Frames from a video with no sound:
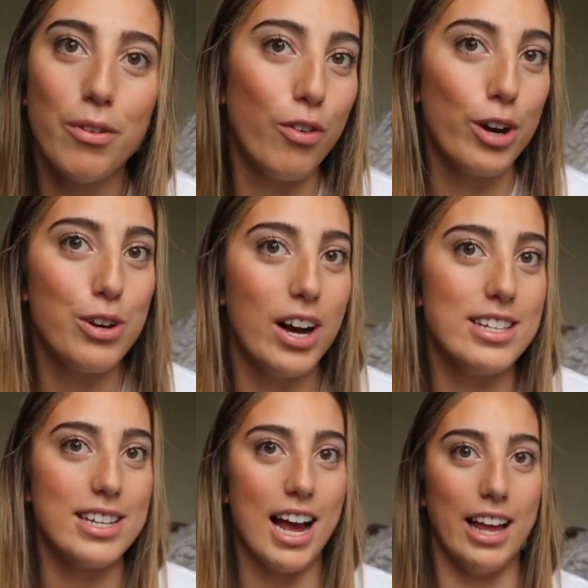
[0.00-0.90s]
before you
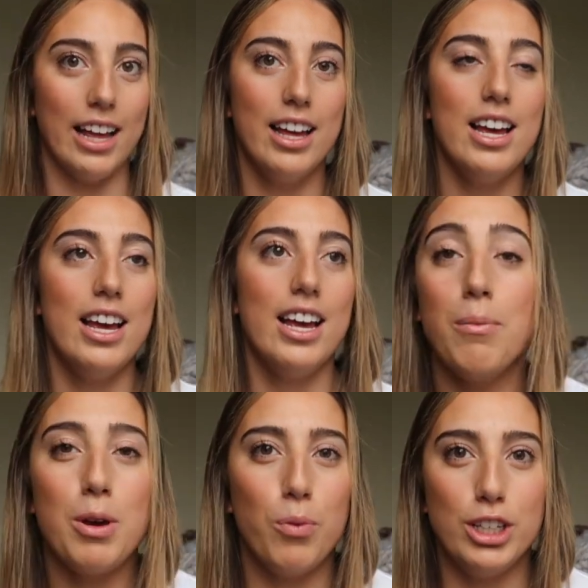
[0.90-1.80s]
guys kind of
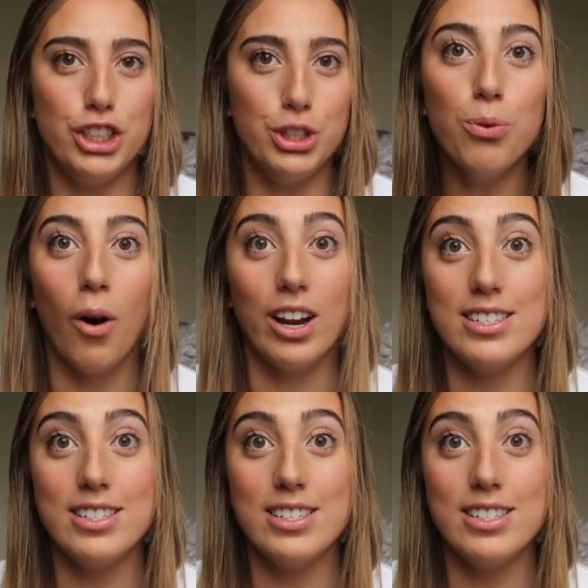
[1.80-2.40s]
tell me what you want